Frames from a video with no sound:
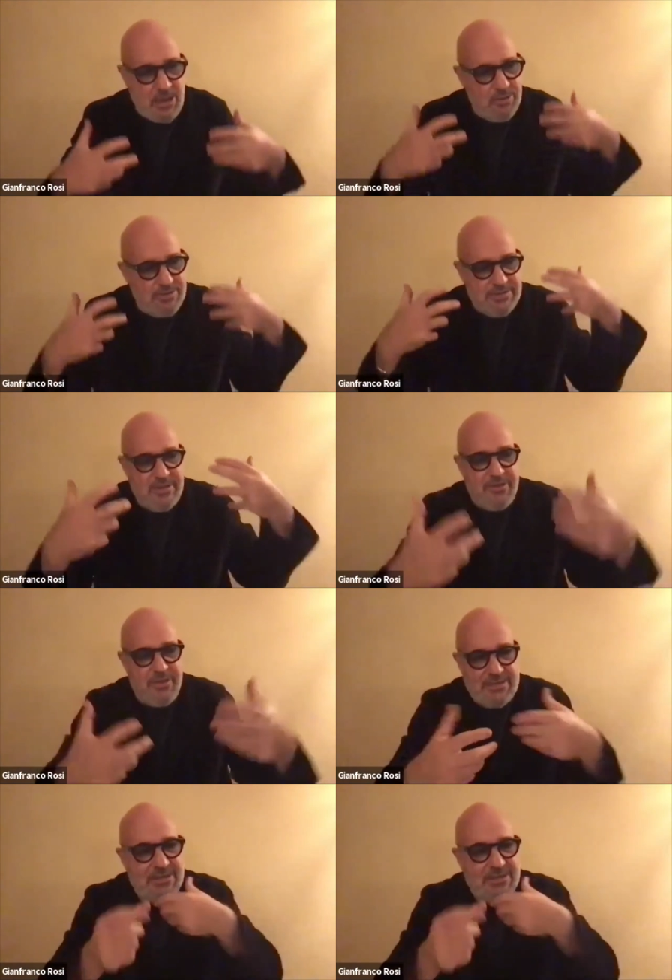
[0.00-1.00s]
I could see the
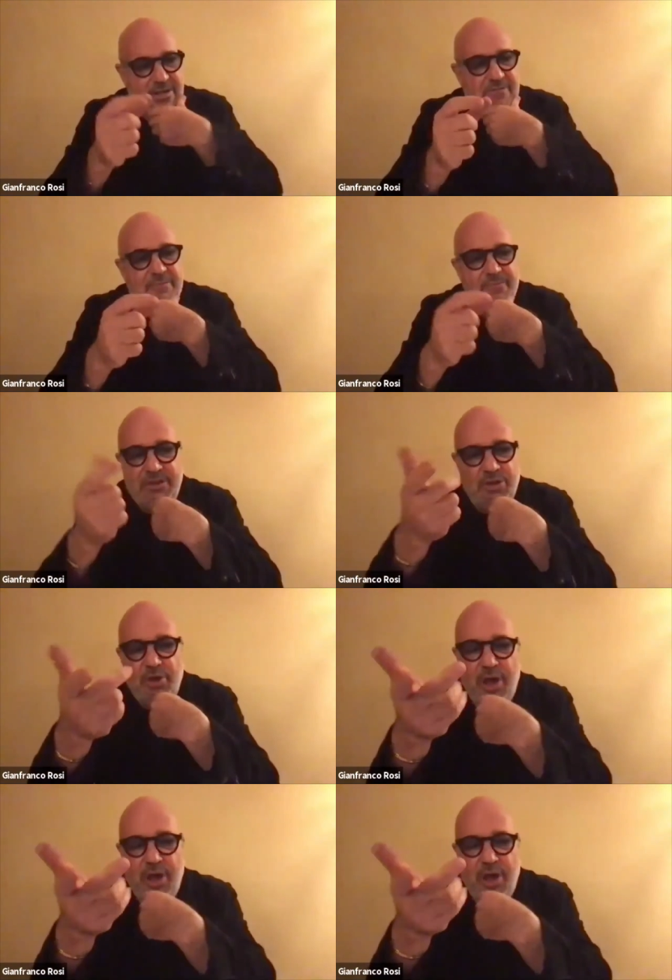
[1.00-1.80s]
things, and there are, I don't know how